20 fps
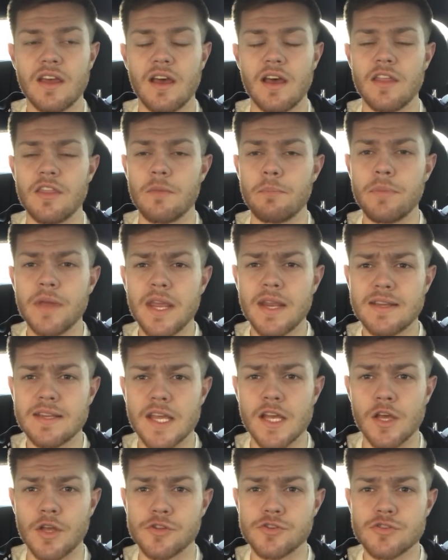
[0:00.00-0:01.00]
the
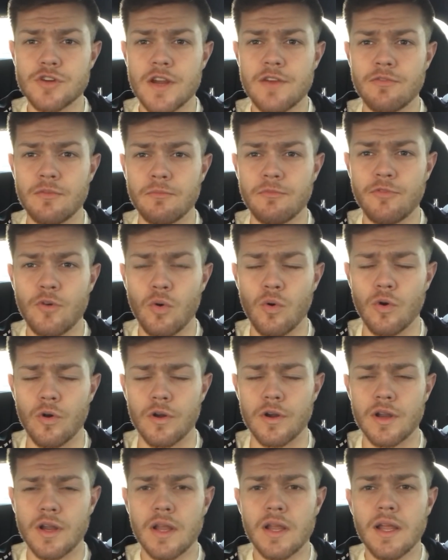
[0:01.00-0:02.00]
pigtail straight from
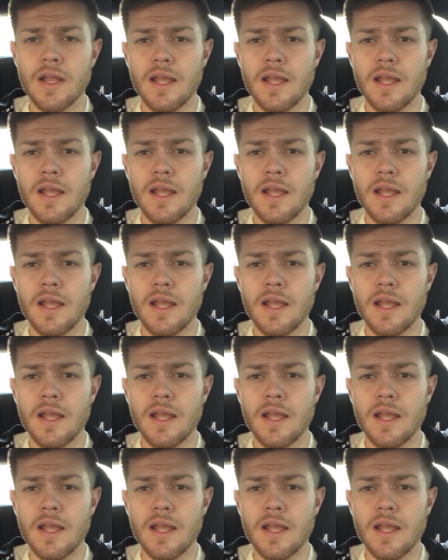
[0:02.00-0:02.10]
Ford,